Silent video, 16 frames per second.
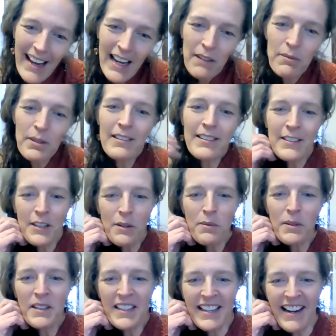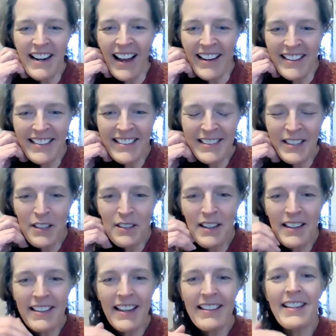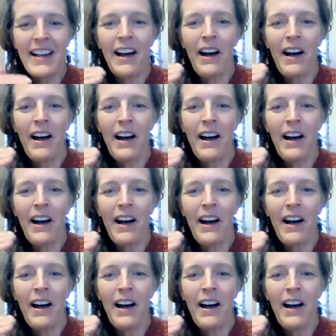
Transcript: and we're still working on it. So it's